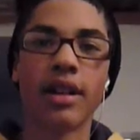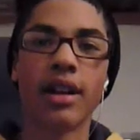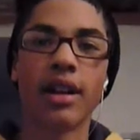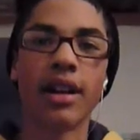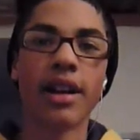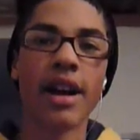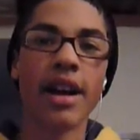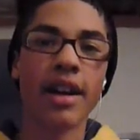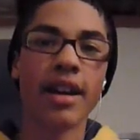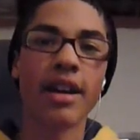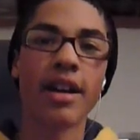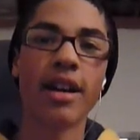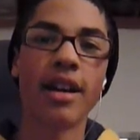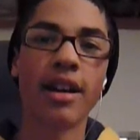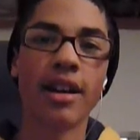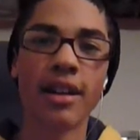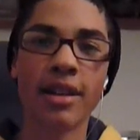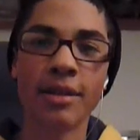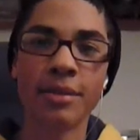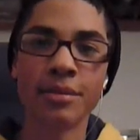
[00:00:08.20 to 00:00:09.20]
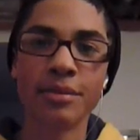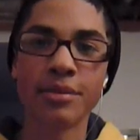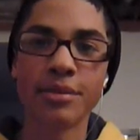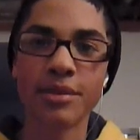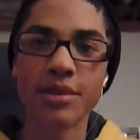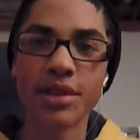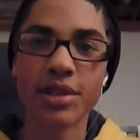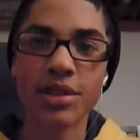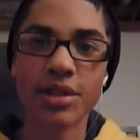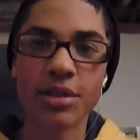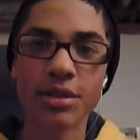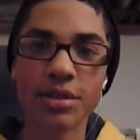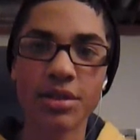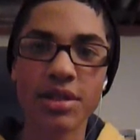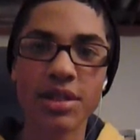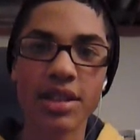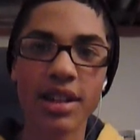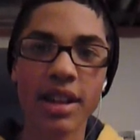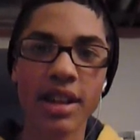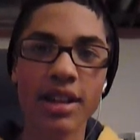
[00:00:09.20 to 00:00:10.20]
Hi, so
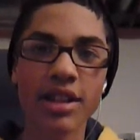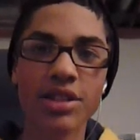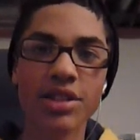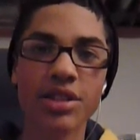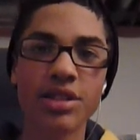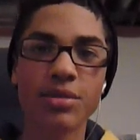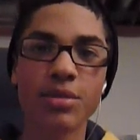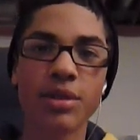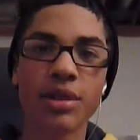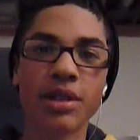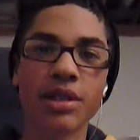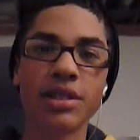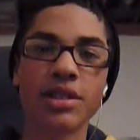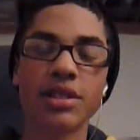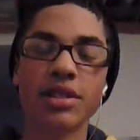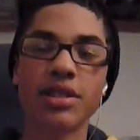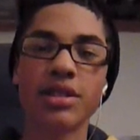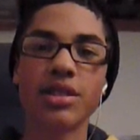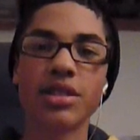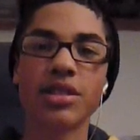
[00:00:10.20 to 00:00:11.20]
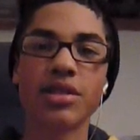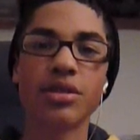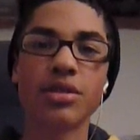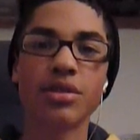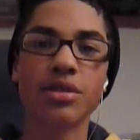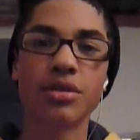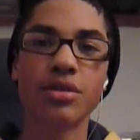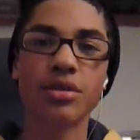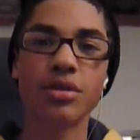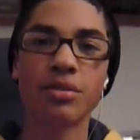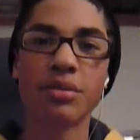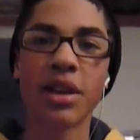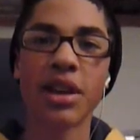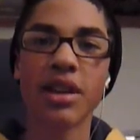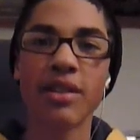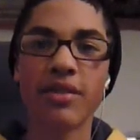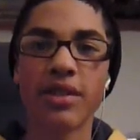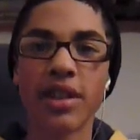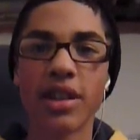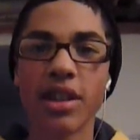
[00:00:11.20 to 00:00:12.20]
today I just wanted to make
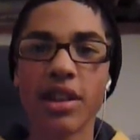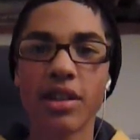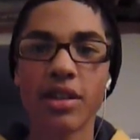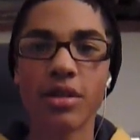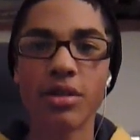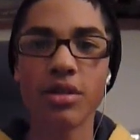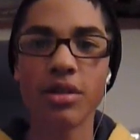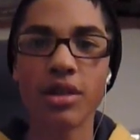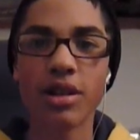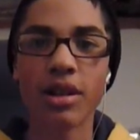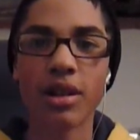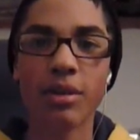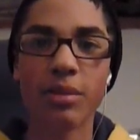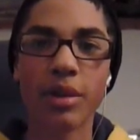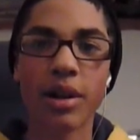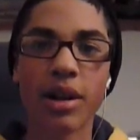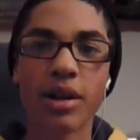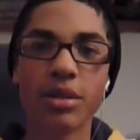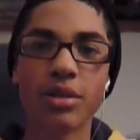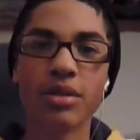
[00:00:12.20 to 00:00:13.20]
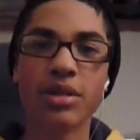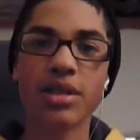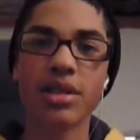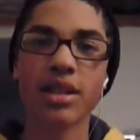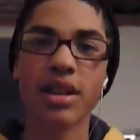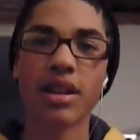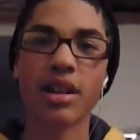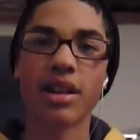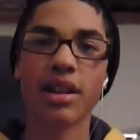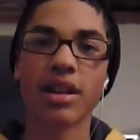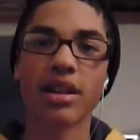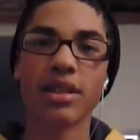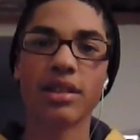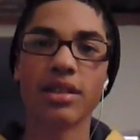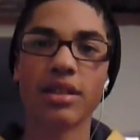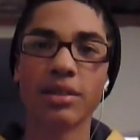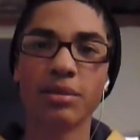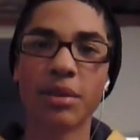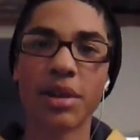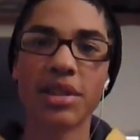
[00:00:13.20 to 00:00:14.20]
a video about,
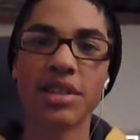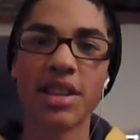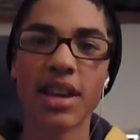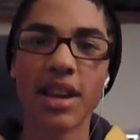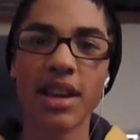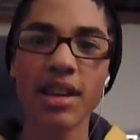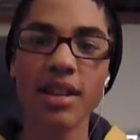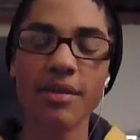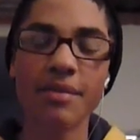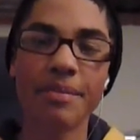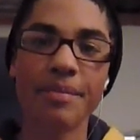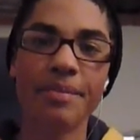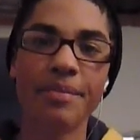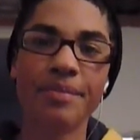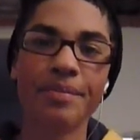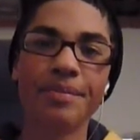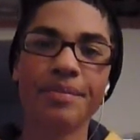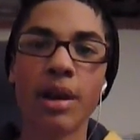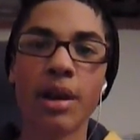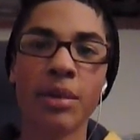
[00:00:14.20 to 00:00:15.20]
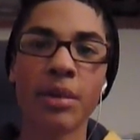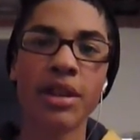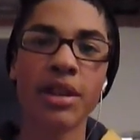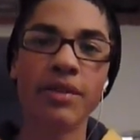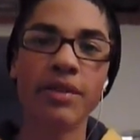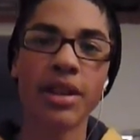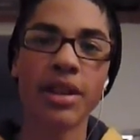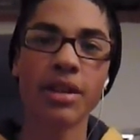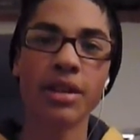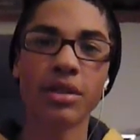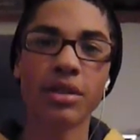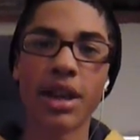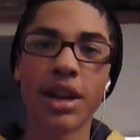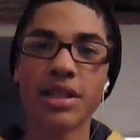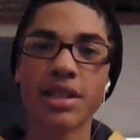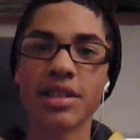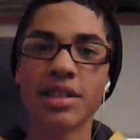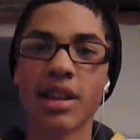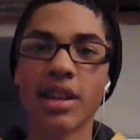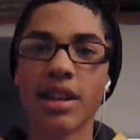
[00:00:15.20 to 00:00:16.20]
my day. I made a video
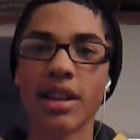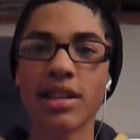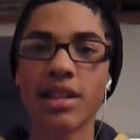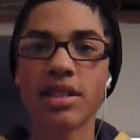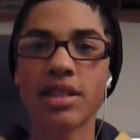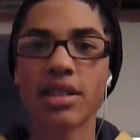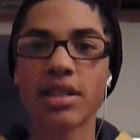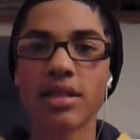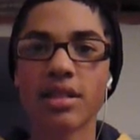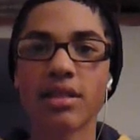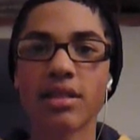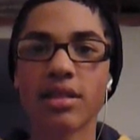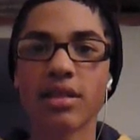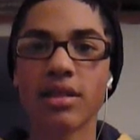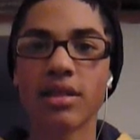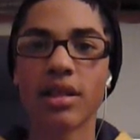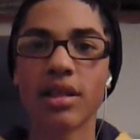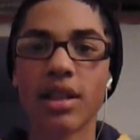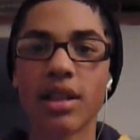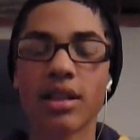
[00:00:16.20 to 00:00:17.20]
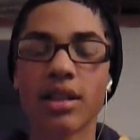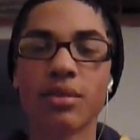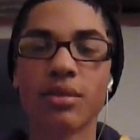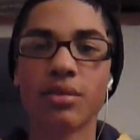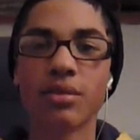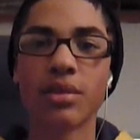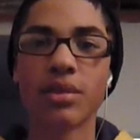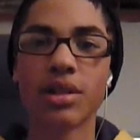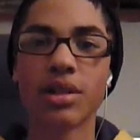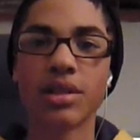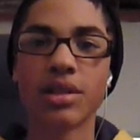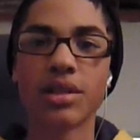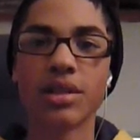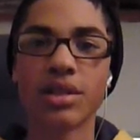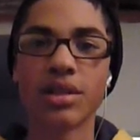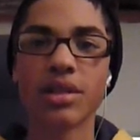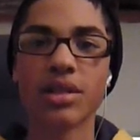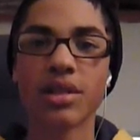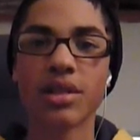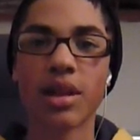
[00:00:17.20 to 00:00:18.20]
last night. It was
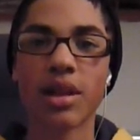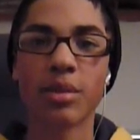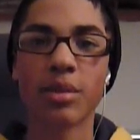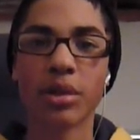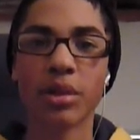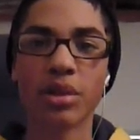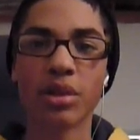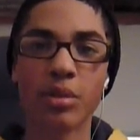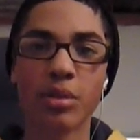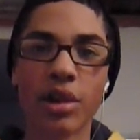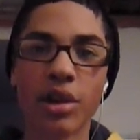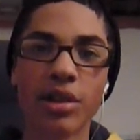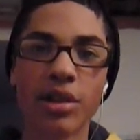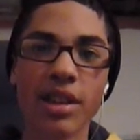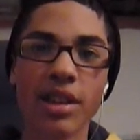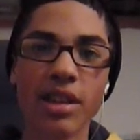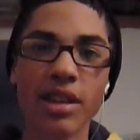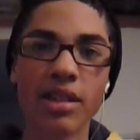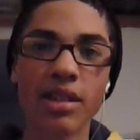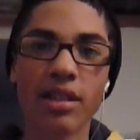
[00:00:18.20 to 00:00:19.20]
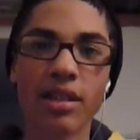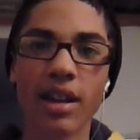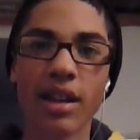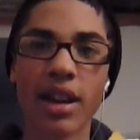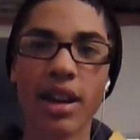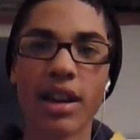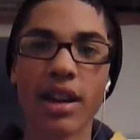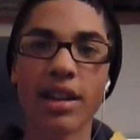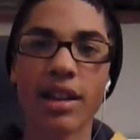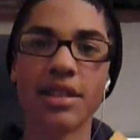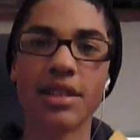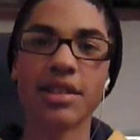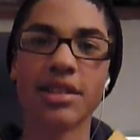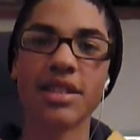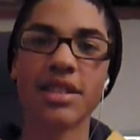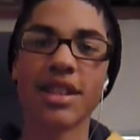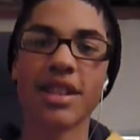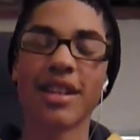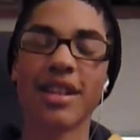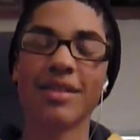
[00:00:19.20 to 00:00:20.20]
about the party,
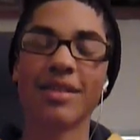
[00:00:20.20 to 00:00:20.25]
and,